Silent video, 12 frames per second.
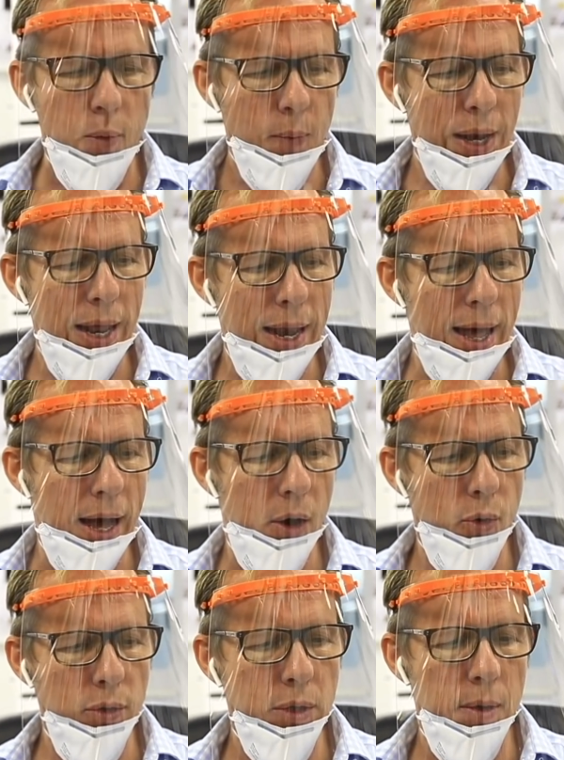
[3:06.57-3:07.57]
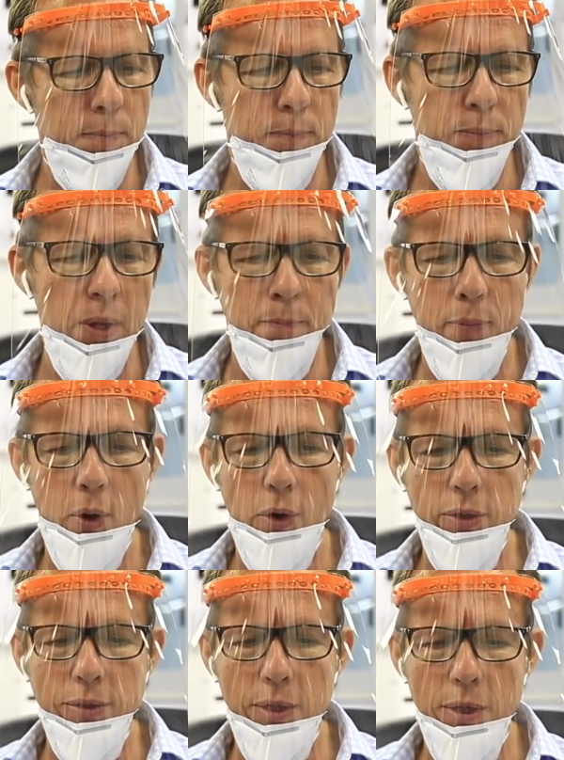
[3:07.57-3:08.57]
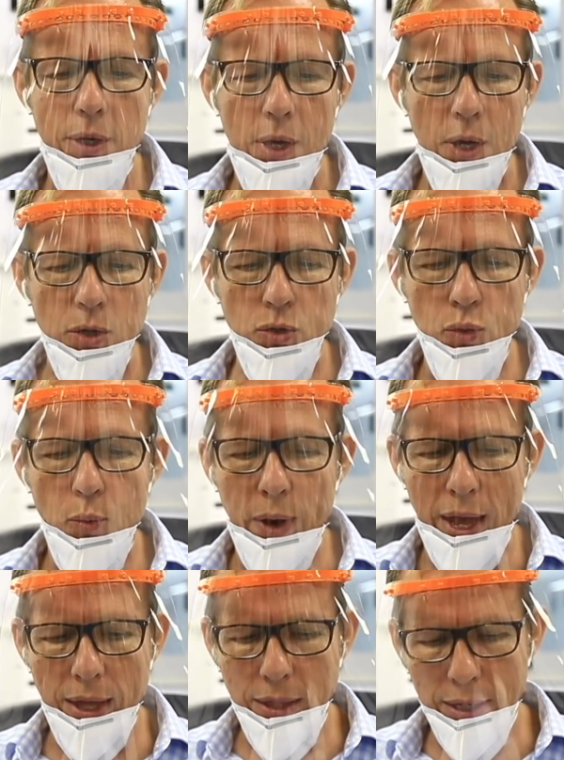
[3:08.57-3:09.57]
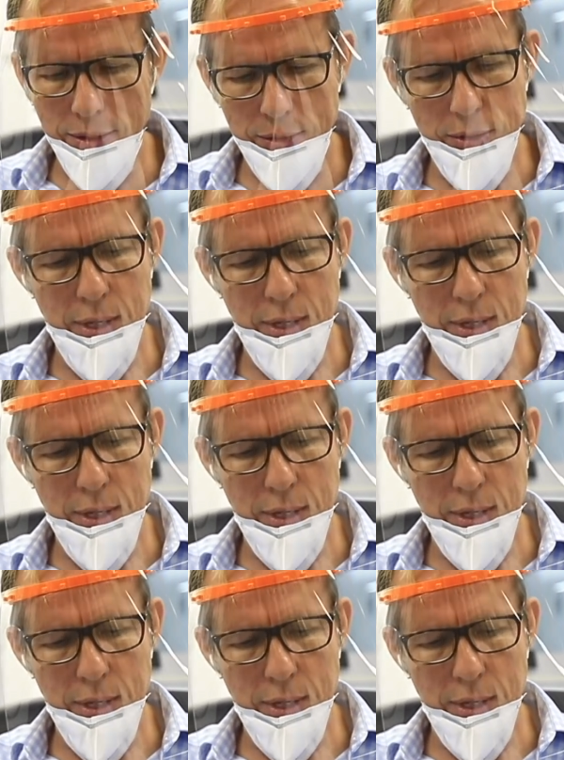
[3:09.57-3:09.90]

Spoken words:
will allow the person to wear this.